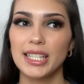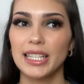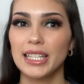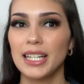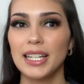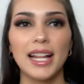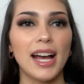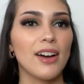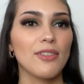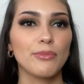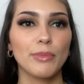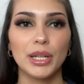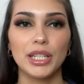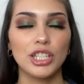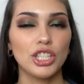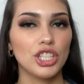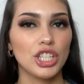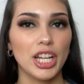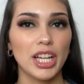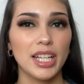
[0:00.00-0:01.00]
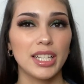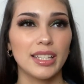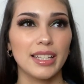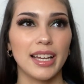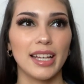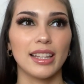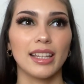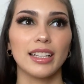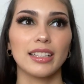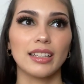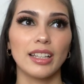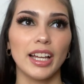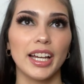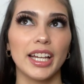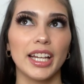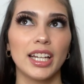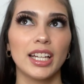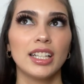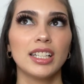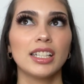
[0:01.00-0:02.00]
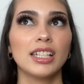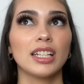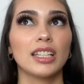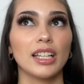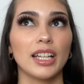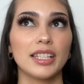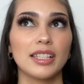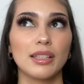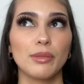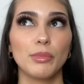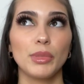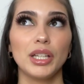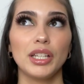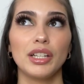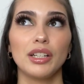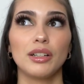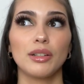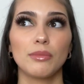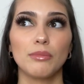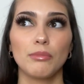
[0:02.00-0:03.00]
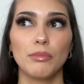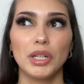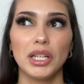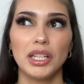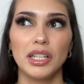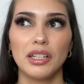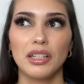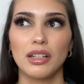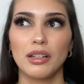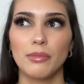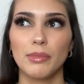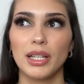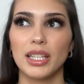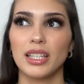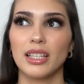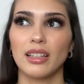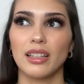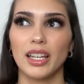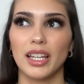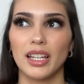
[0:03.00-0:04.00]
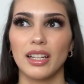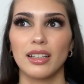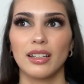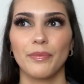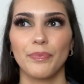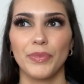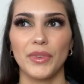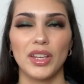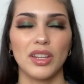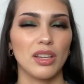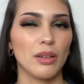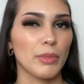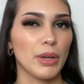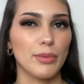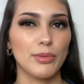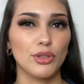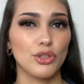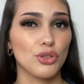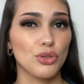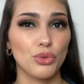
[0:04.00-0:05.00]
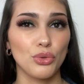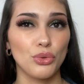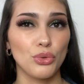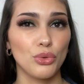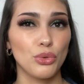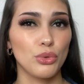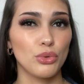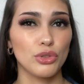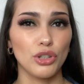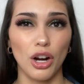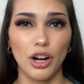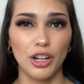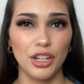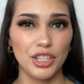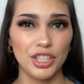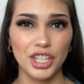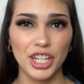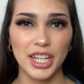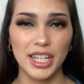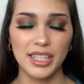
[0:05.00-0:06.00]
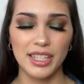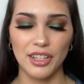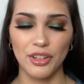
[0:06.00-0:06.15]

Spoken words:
They didn't have many shades. They had like light, light to medium, medium, and then like I think maybe two darker shades.